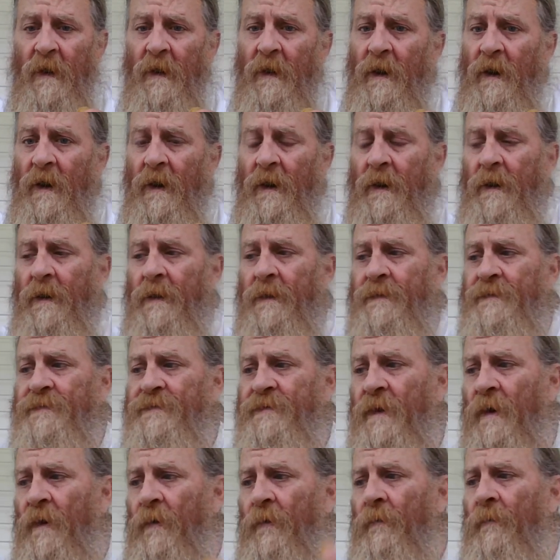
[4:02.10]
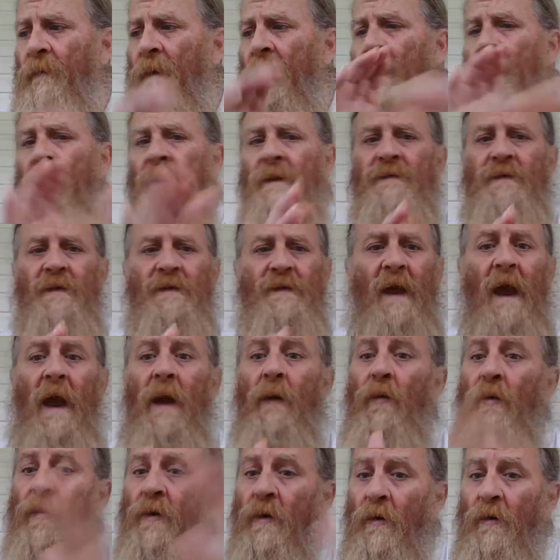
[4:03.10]
Uh, so today
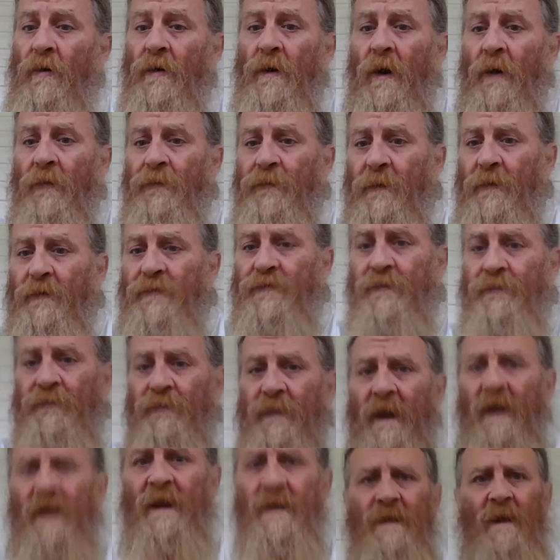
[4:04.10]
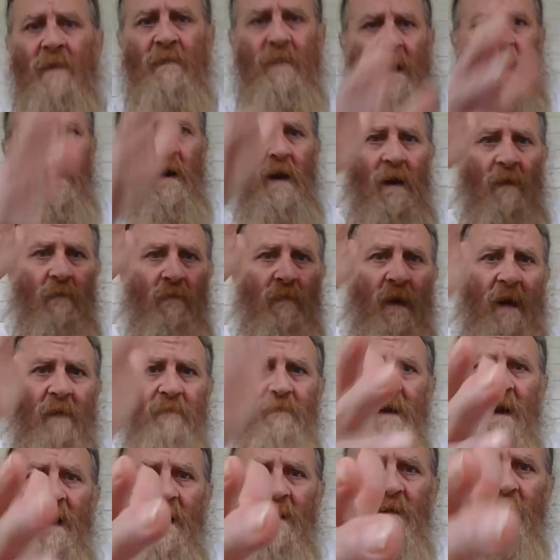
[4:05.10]
we're going to go through some things. I've got a, I've
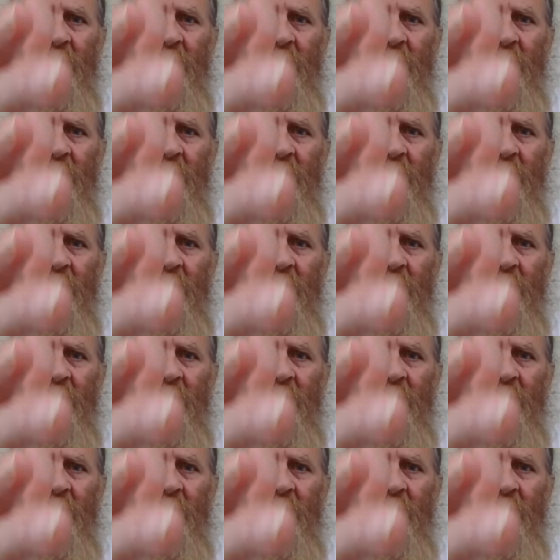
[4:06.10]
got